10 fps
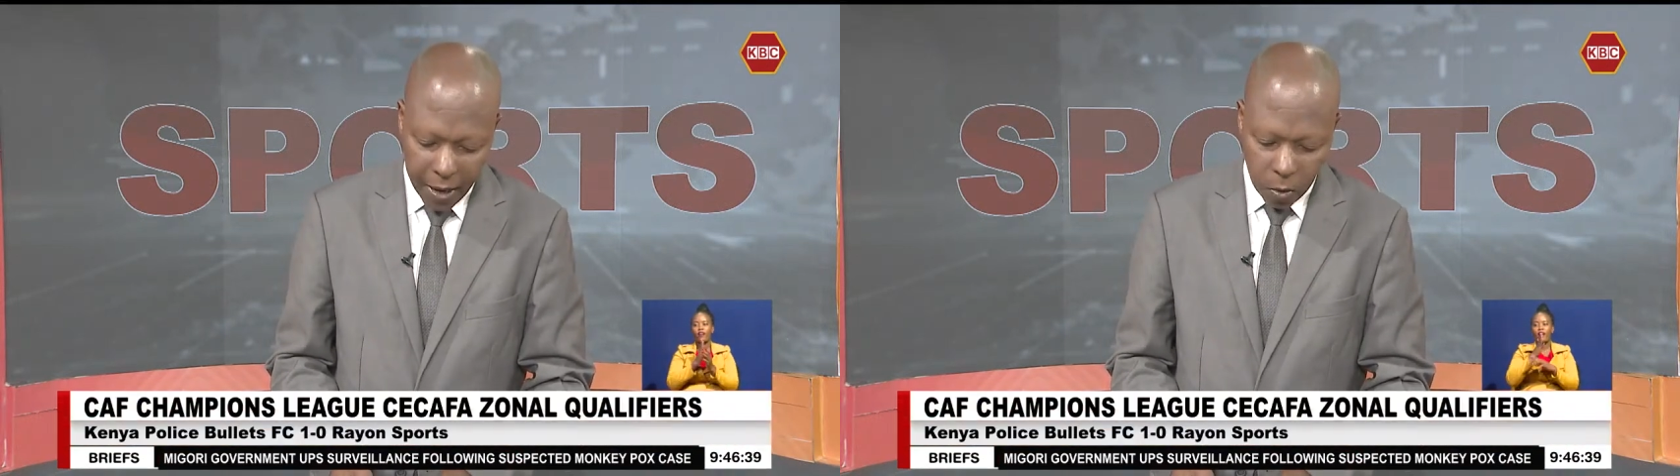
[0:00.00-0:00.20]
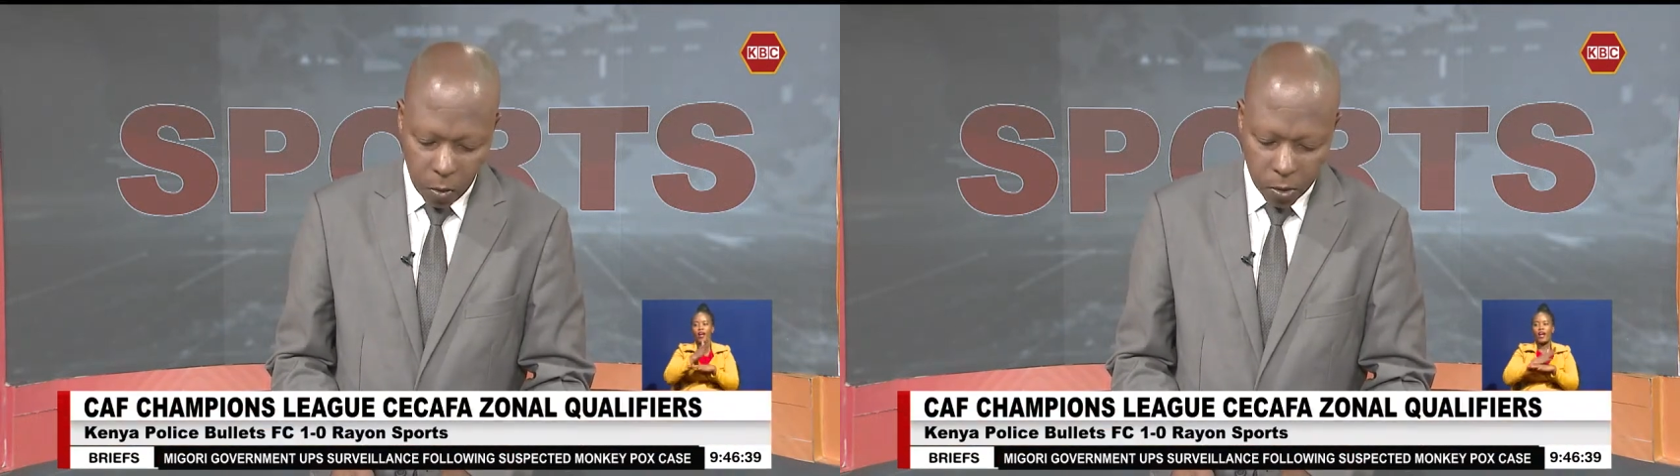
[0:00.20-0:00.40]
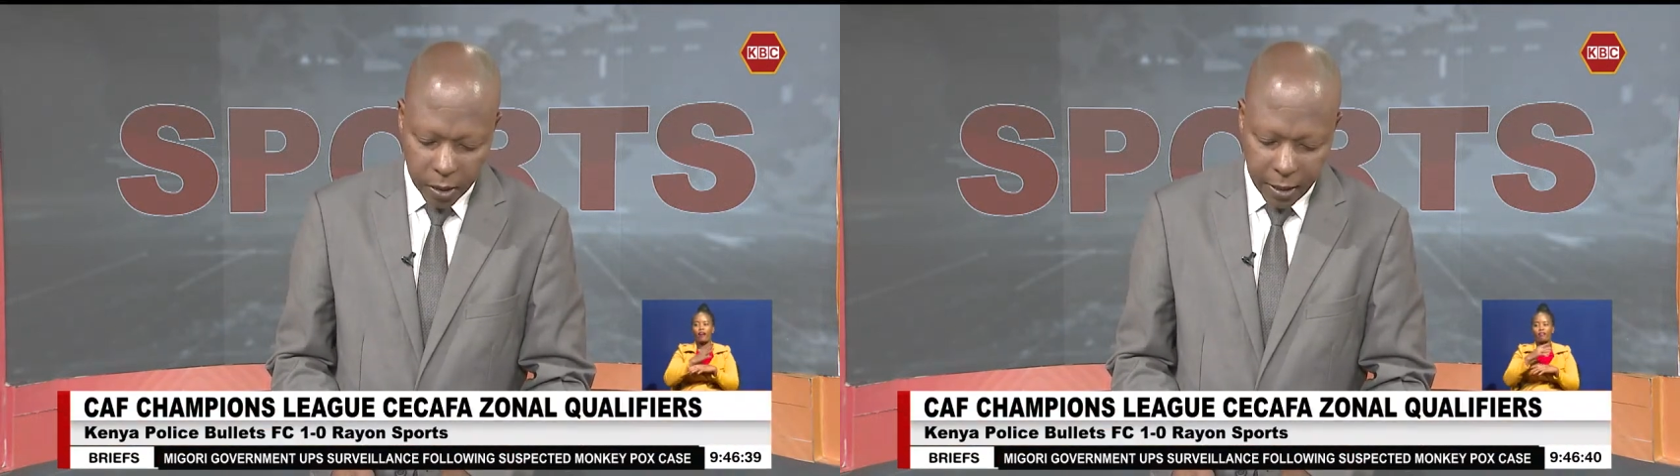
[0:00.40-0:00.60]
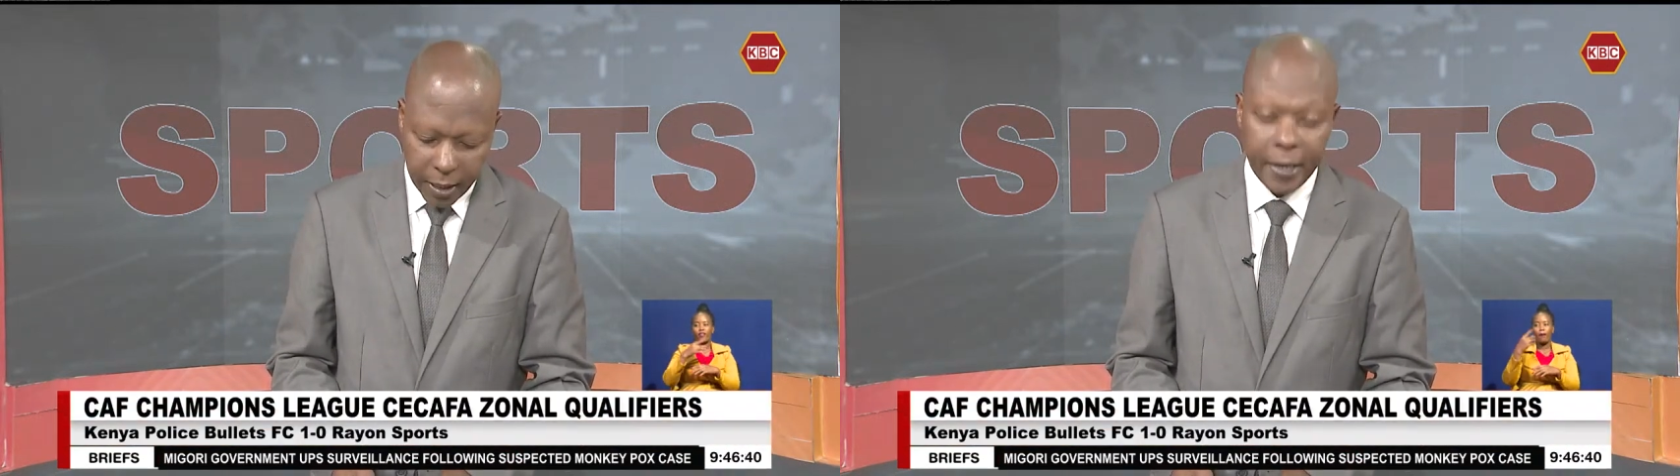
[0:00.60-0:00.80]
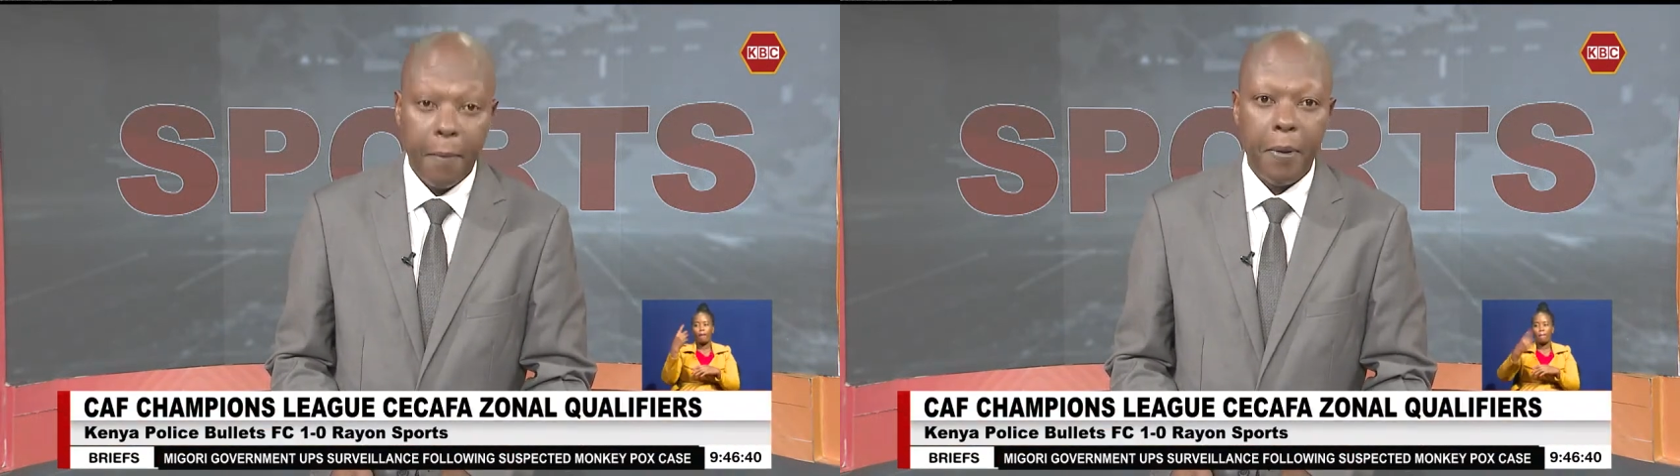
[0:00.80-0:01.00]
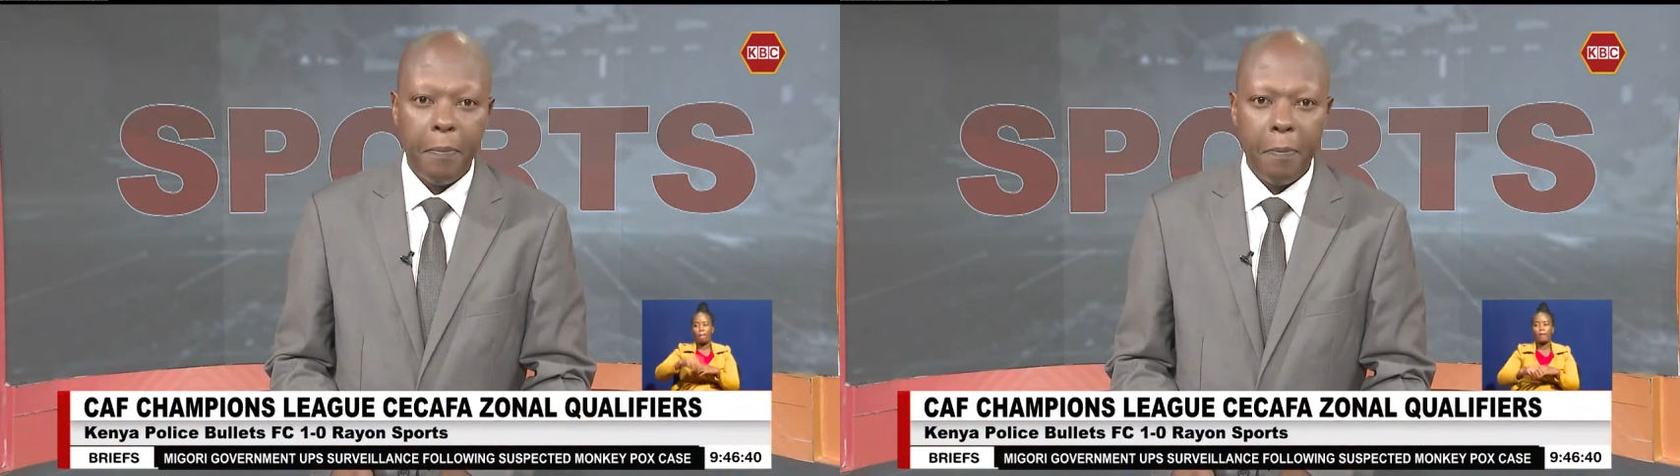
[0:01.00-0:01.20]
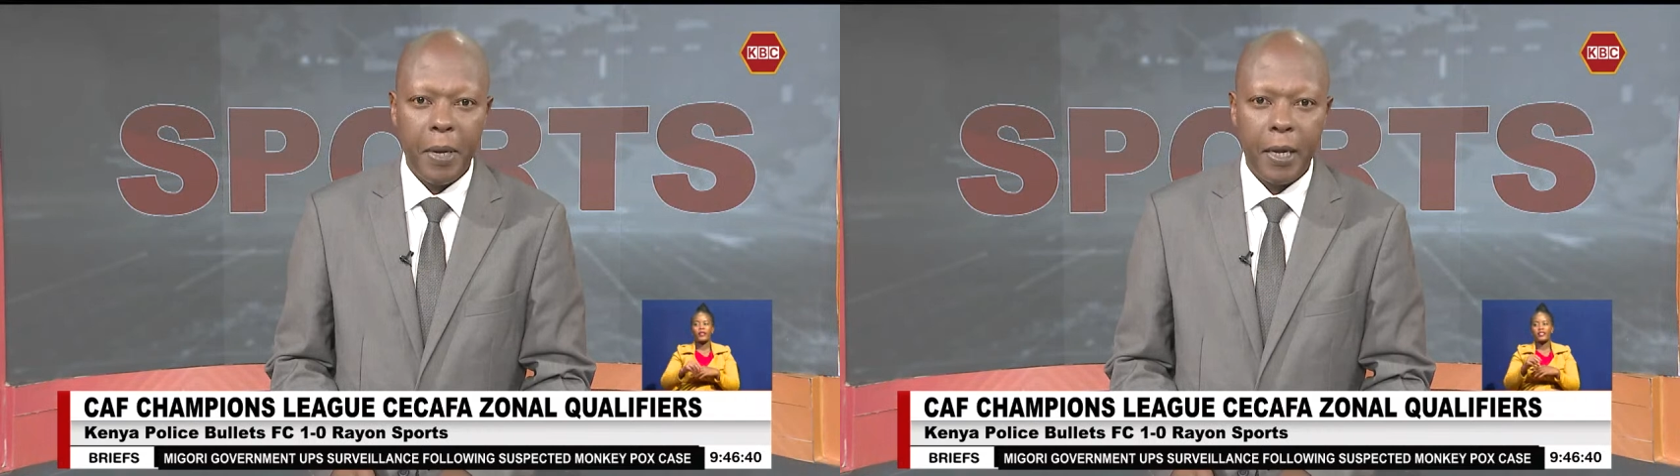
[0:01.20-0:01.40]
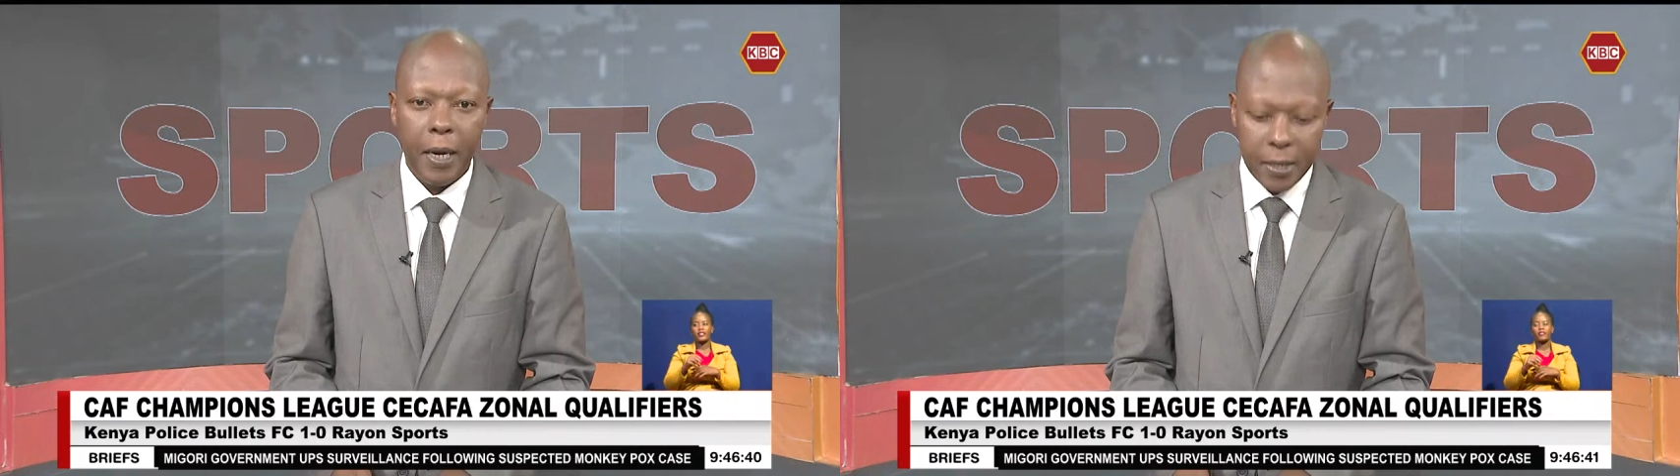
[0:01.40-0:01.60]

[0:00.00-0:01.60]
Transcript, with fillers: by a goal to nil at their Bebe